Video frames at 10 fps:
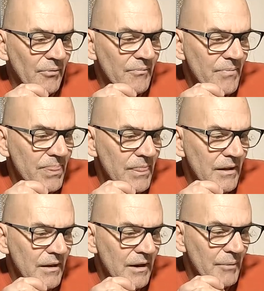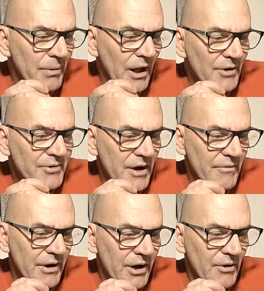a pile
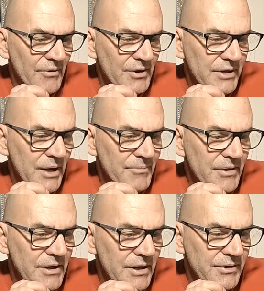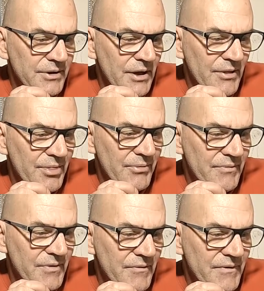driver arrow that comes in at
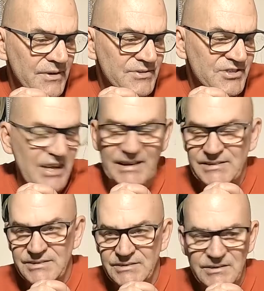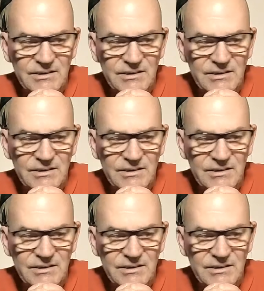356,